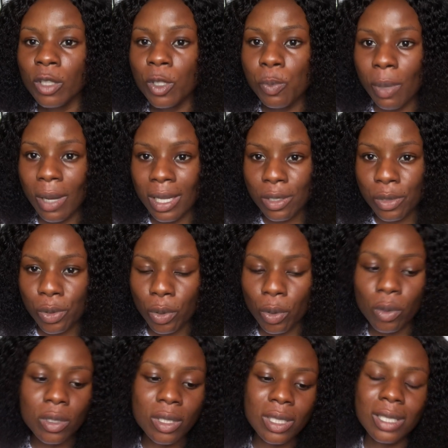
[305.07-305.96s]
spa
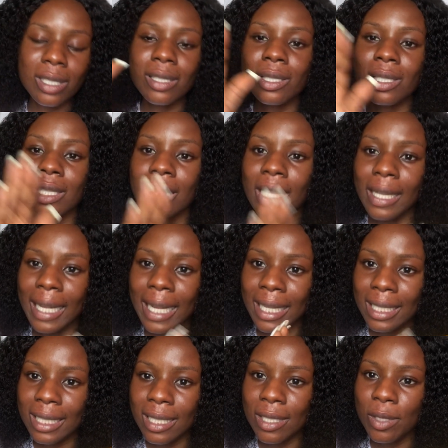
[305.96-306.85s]
salt, it's
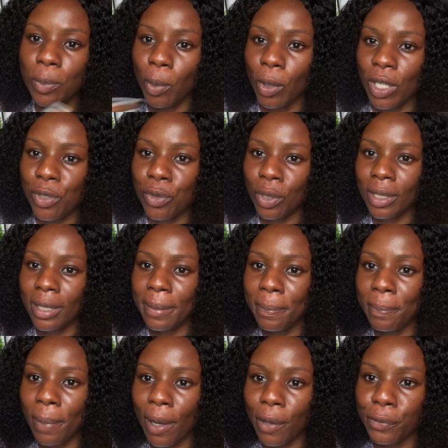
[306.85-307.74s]
like this, but it's not the
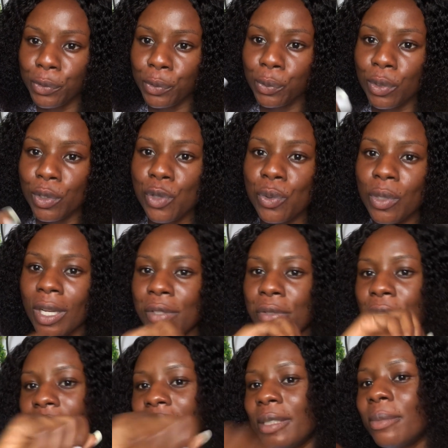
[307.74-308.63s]
powdery one. This one has
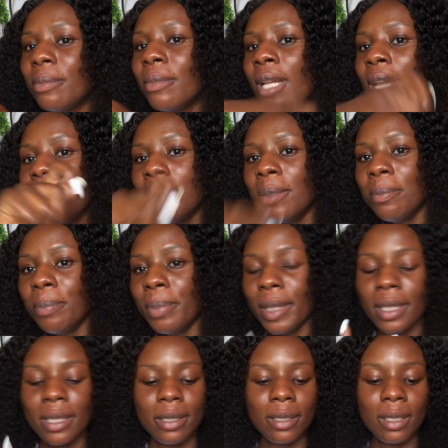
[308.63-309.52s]
already
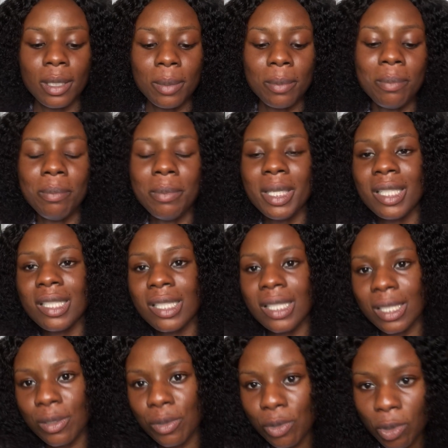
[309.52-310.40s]
been mixed
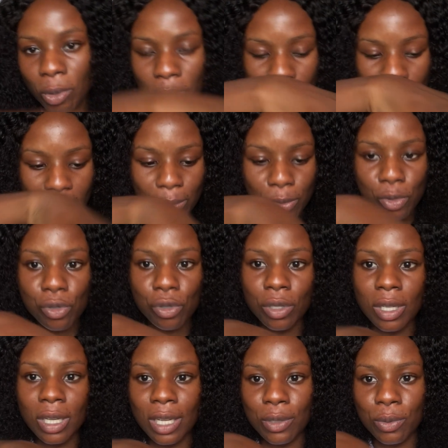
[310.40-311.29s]
in something. Let me show you
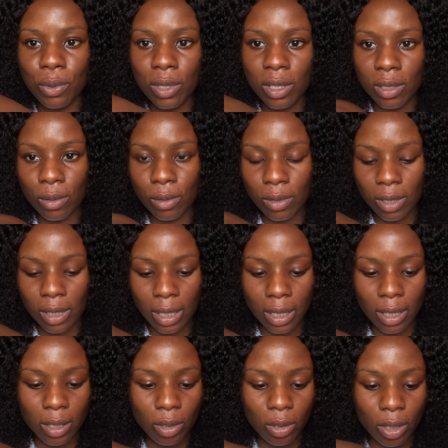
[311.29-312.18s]
guys what it looks like.
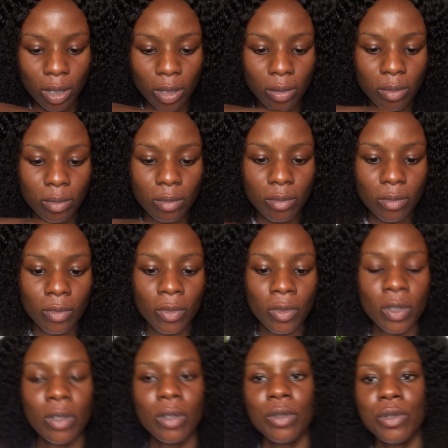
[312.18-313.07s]
Okay,
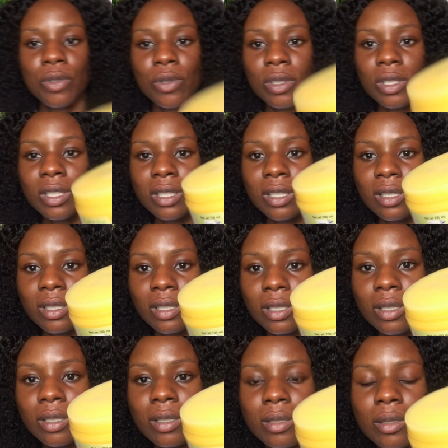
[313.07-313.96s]
so this is
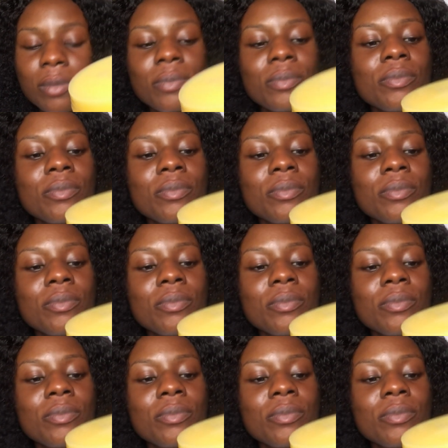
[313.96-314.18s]
it.